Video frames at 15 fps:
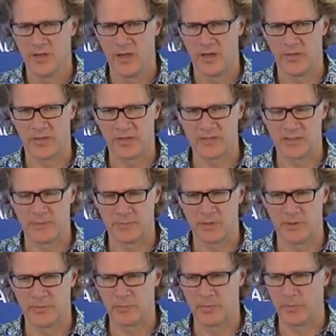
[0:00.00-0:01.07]
I think
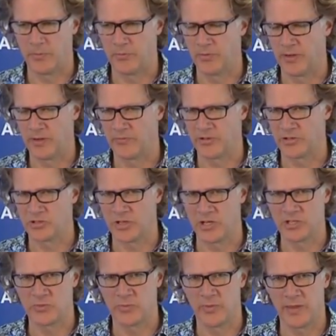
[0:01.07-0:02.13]
sometimes people feel a
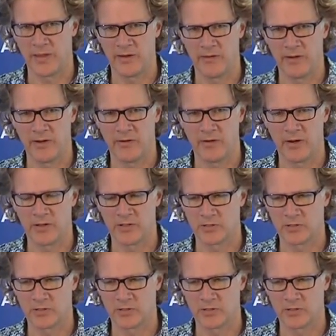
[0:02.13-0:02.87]
frustration when they hear an area